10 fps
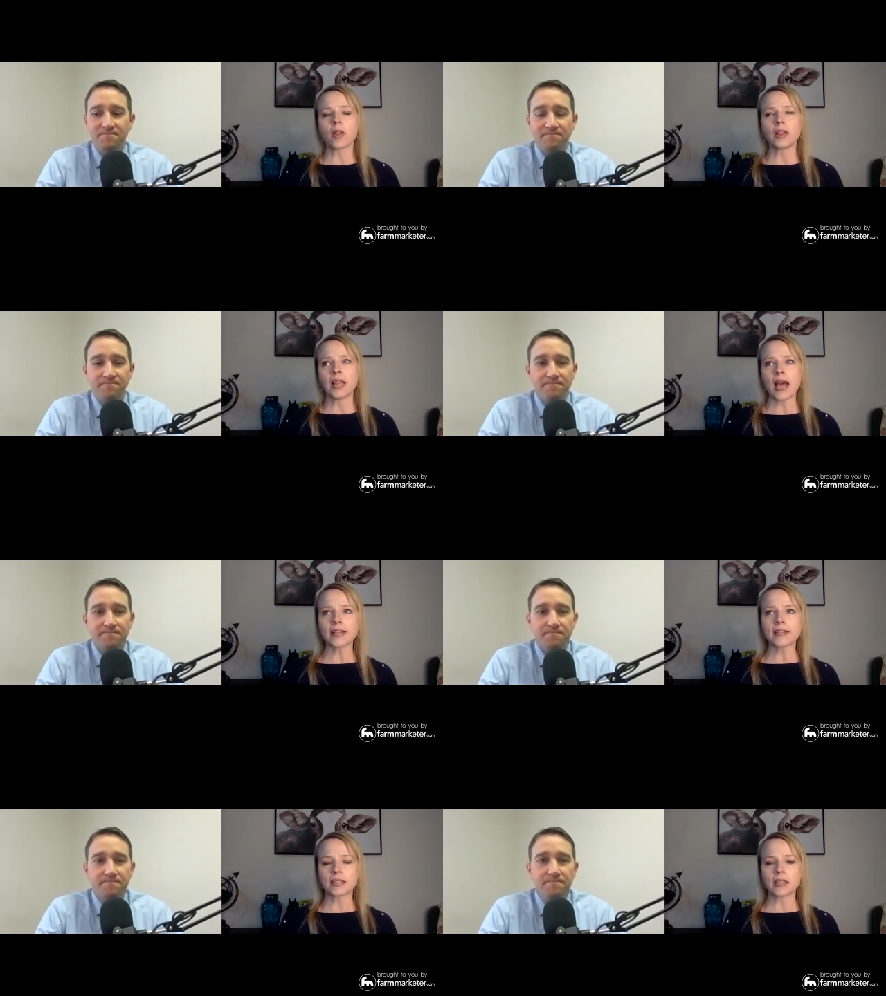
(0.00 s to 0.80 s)

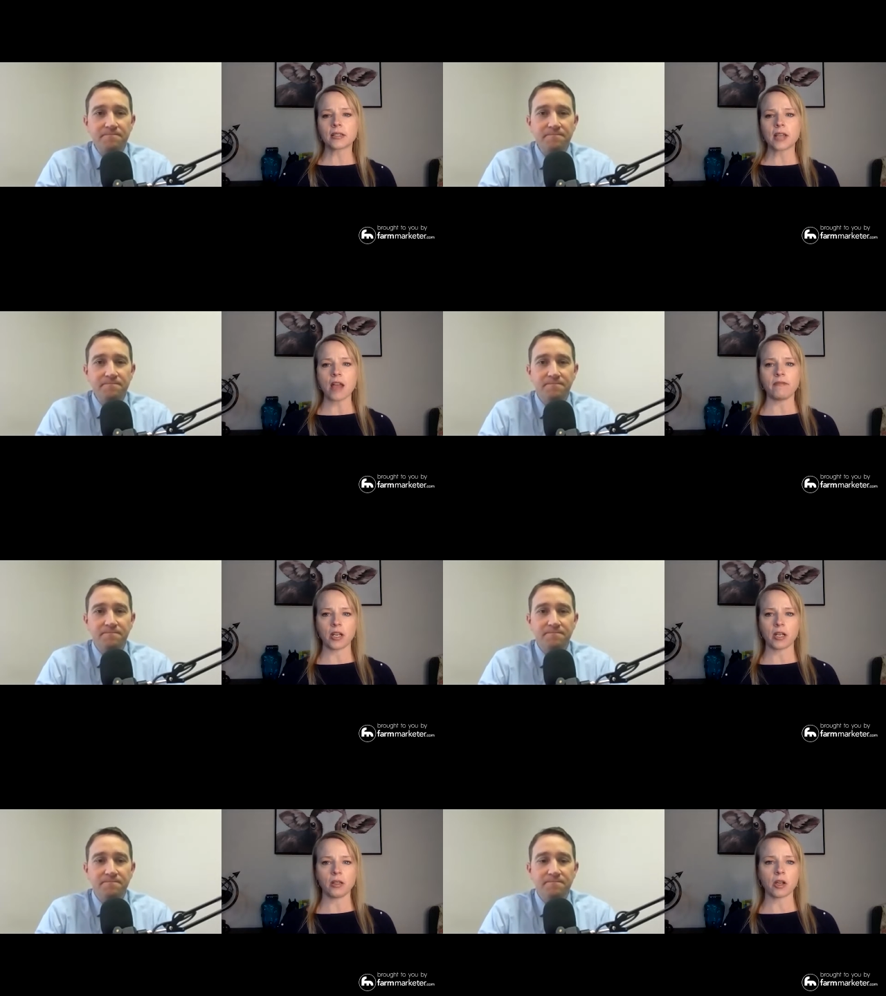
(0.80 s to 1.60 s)
Speaker 1: let's dive
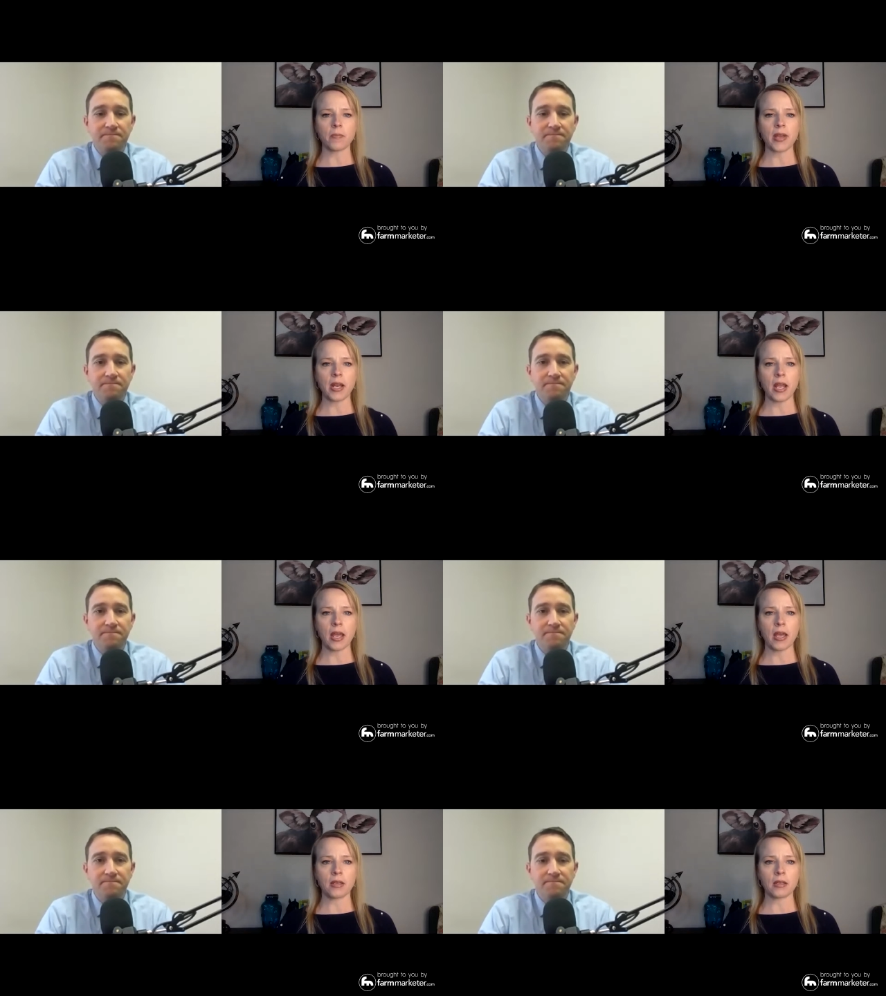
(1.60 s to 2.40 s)
in a little bit.
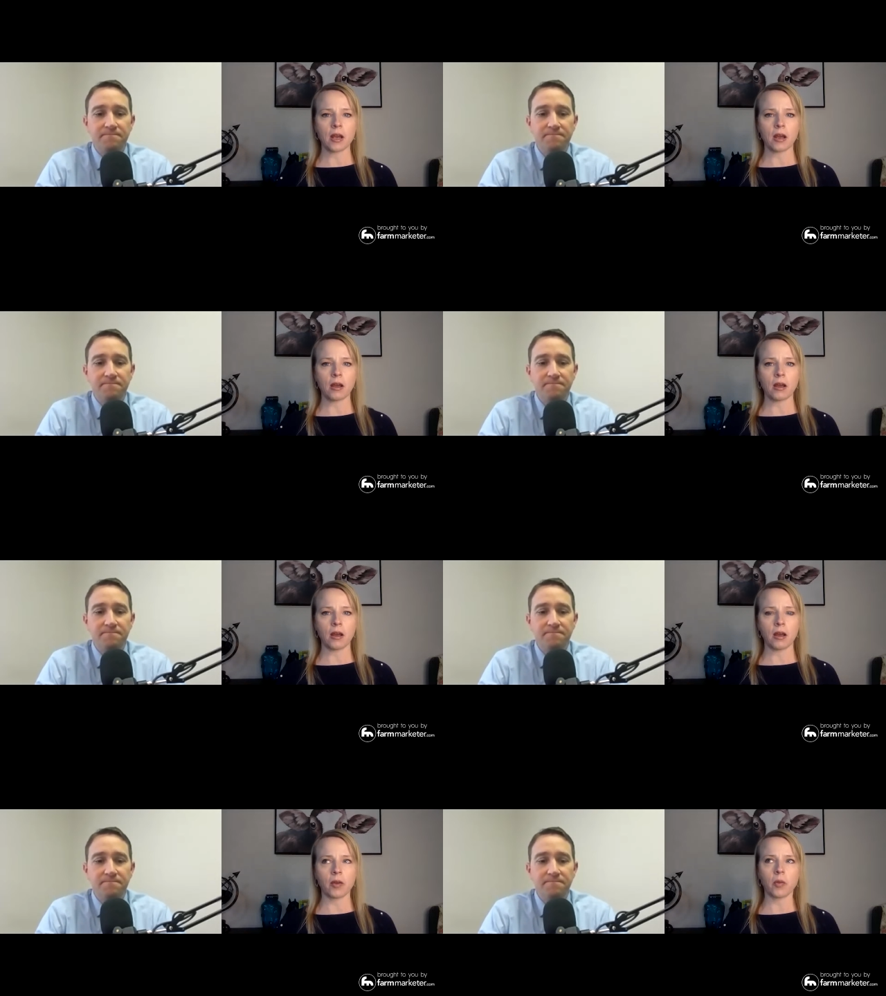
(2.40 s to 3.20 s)
And
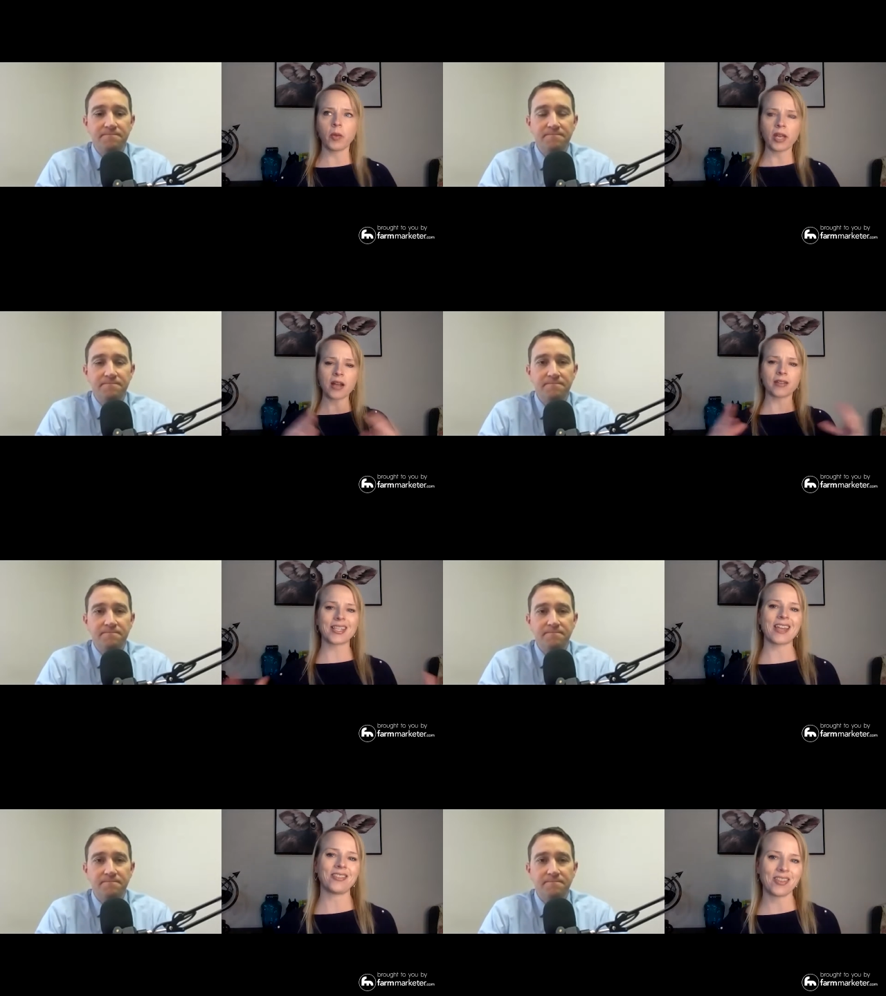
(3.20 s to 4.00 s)
we kind of
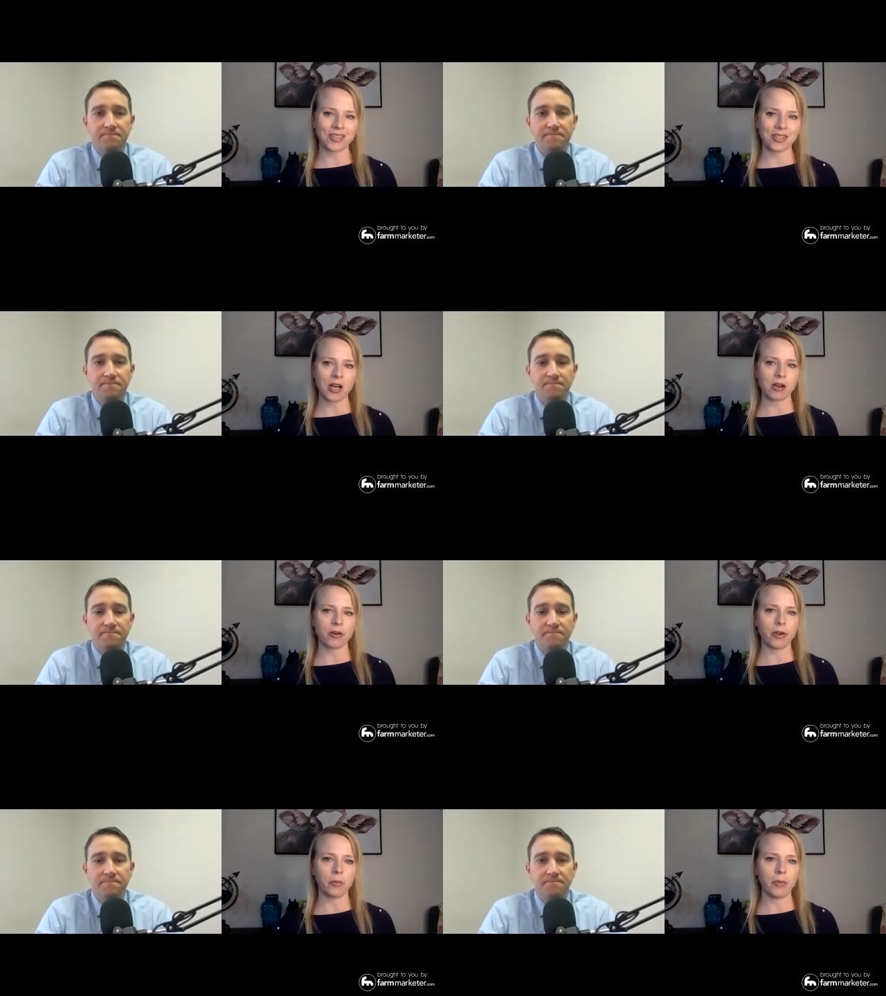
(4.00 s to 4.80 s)
set the
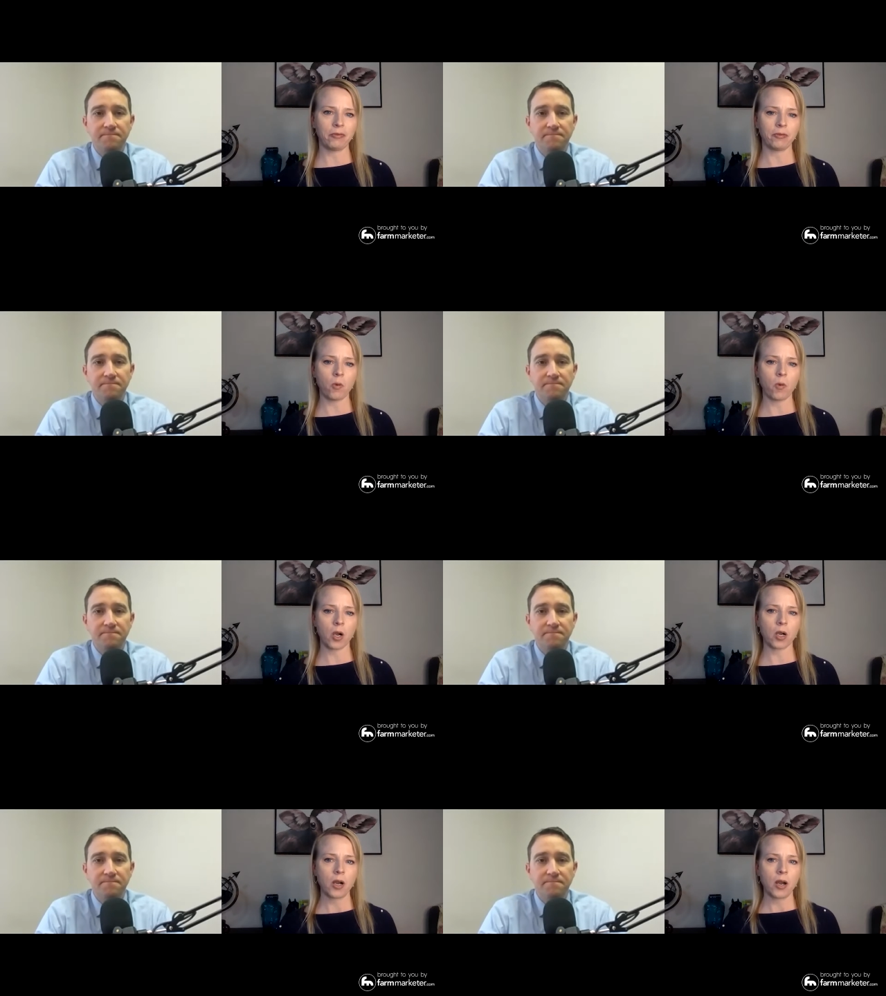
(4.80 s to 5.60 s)
scenario
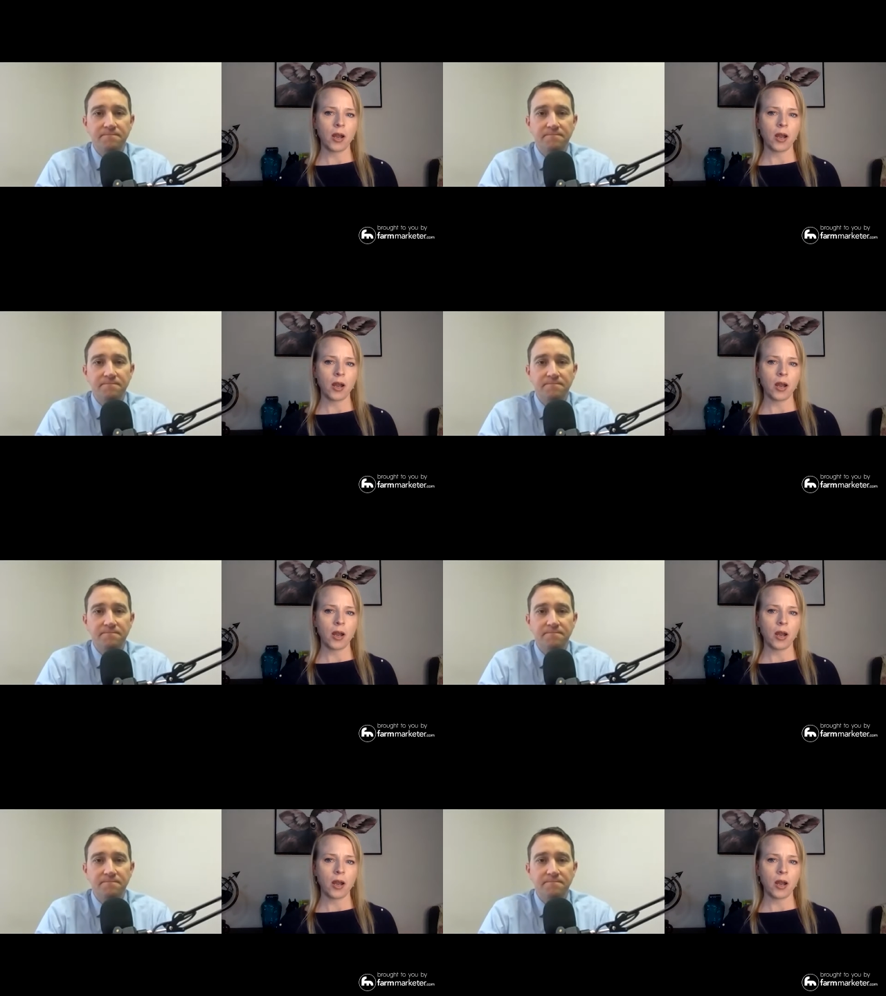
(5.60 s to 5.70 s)
before.